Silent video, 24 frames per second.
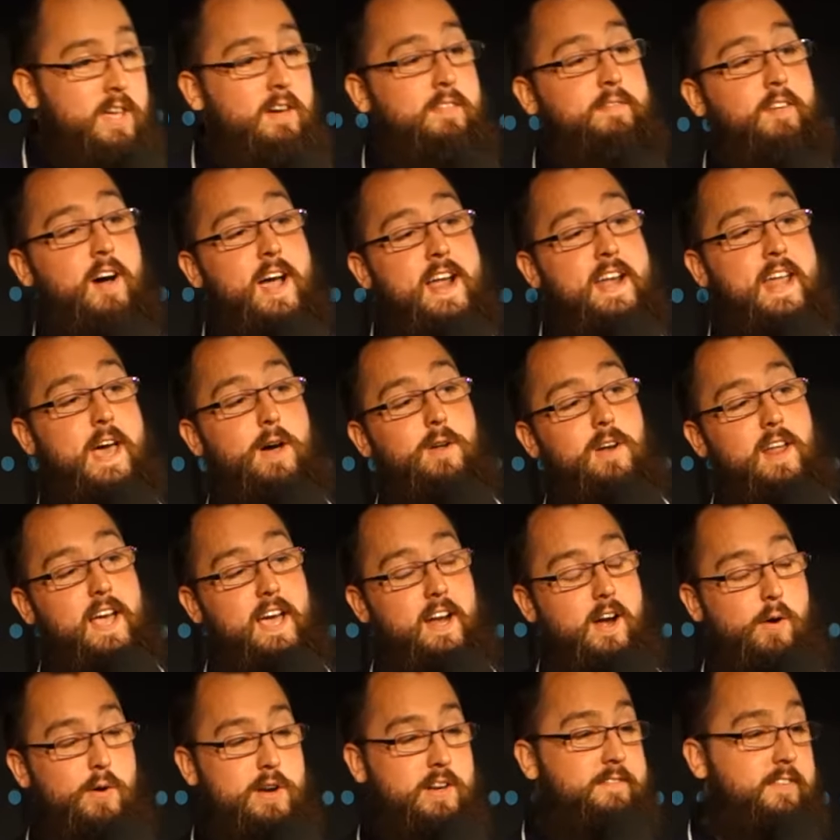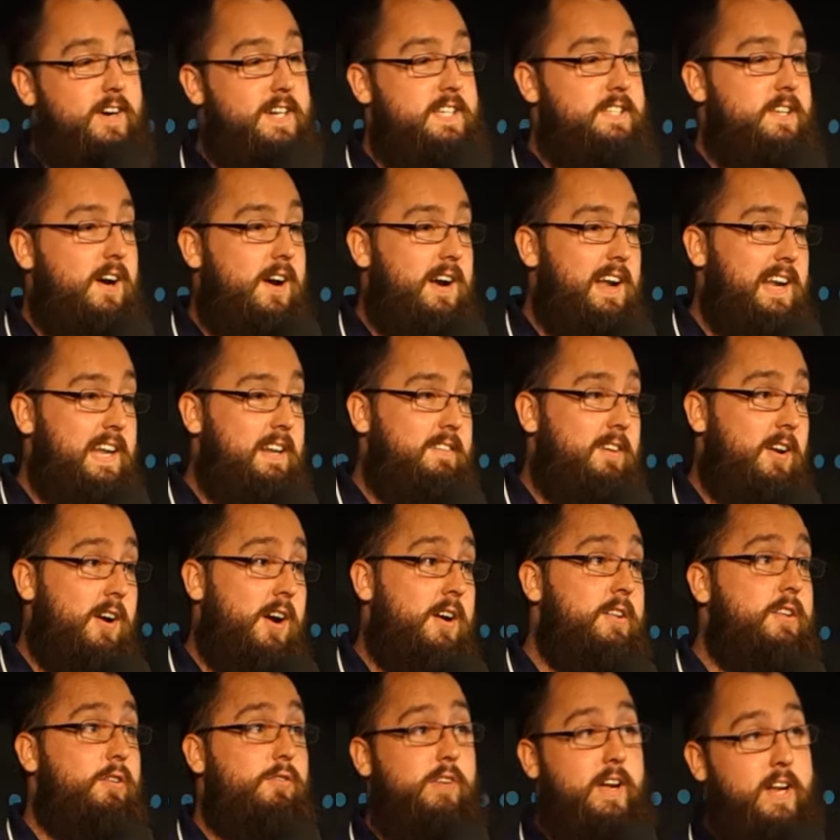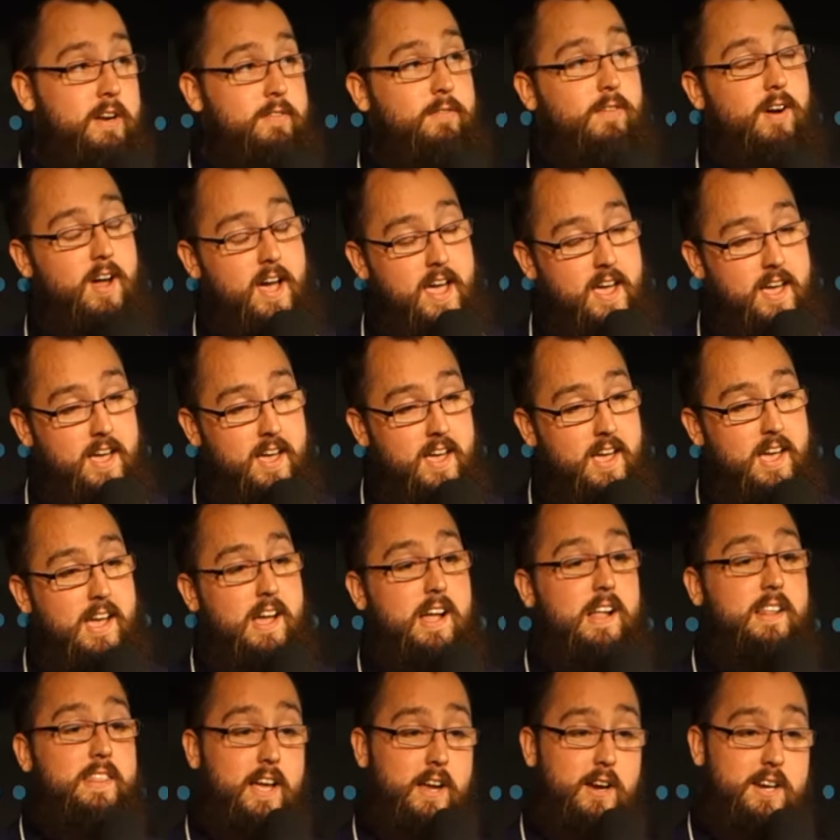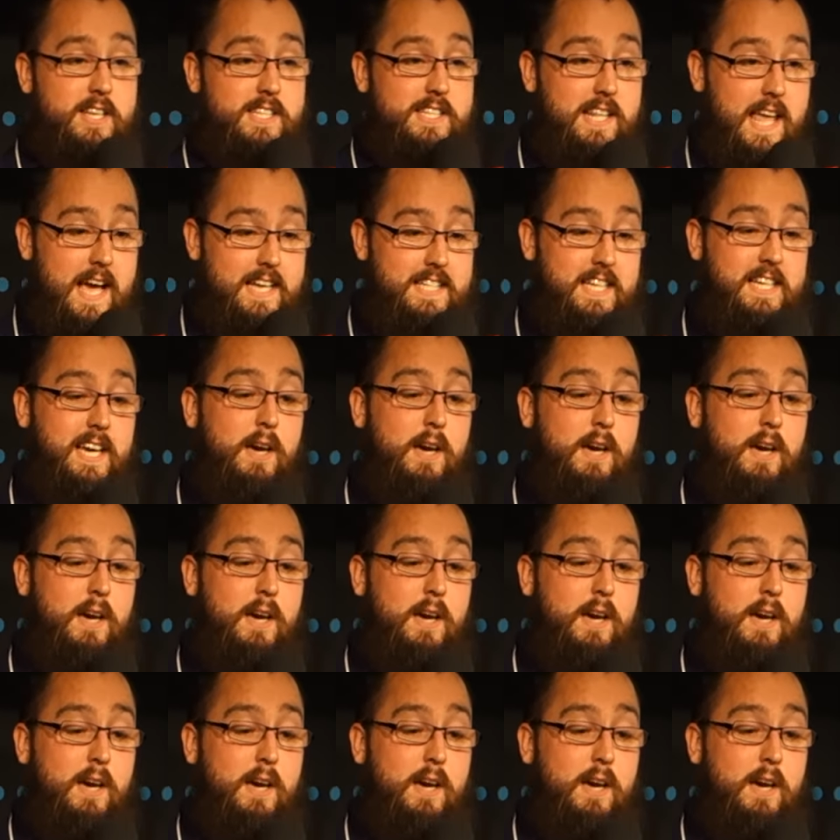you find out later when you first start learning to read and write that you're dyslexic.